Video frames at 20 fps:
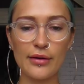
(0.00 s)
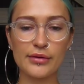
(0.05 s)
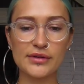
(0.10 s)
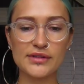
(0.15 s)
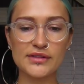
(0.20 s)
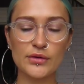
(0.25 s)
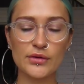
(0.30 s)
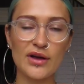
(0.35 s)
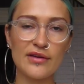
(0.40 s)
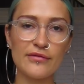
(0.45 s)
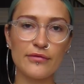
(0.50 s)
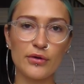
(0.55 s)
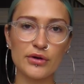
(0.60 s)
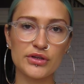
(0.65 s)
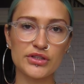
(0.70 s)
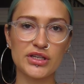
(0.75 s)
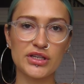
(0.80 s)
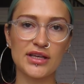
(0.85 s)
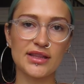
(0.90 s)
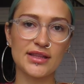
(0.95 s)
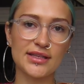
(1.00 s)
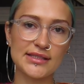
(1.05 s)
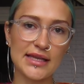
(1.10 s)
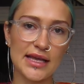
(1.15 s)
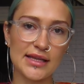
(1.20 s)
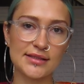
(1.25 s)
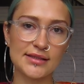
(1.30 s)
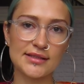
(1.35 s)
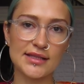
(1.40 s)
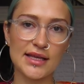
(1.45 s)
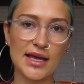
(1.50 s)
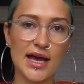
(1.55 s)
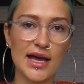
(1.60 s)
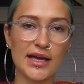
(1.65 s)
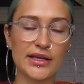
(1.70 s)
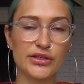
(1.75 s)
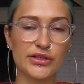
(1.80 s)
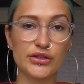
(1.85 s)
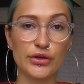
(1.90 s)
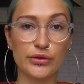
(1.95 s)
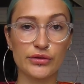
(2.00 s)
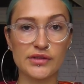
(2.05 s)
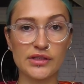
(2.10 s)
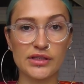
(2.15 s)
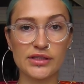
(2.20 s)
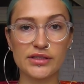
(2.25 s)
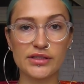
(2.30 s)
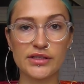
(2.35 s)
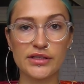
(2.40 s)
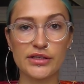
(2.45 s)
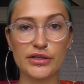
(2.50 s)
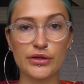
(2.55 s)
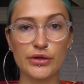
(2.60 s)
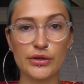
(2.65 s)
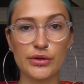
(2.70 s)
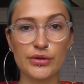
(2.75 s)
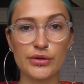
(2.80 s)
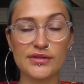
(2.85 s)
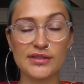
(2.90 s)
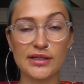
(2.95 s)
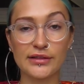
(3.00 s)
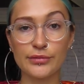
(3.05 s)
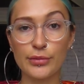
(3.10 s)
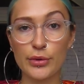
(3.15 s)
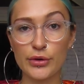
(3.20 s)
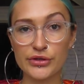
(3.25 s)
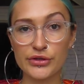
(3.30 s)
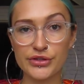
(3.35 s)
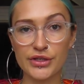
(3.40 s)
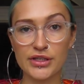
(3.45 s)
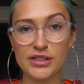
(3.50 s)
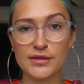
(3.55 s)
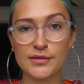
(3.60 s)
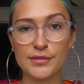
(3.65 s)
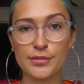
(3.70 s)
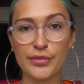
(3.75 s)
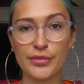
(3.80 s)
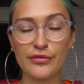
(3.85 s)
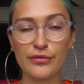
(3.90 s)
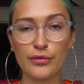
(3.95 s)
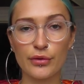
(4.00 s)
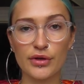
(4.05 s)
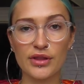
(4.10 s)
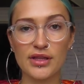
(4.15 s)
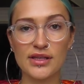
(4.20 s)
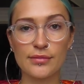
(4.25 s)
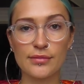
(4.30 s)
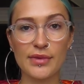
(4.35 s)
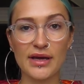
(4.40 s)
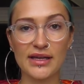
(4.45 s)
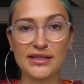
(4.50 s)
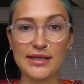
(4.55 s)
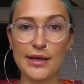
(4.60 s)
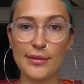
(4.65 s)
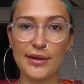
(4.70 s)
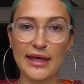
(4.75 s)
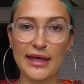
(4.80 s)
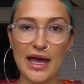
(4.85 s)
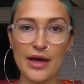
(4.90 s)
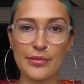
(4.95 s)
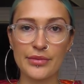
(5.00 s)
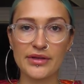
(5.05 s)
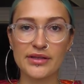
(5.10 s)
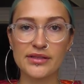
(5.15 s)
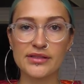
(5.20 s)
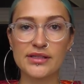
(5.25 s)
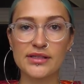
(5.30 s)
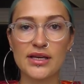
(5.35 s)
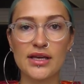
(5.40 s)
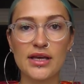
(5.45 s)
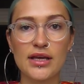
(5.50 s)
was quite fortunate in the sense that I had chosen to do self-portraits before the pandemic happened,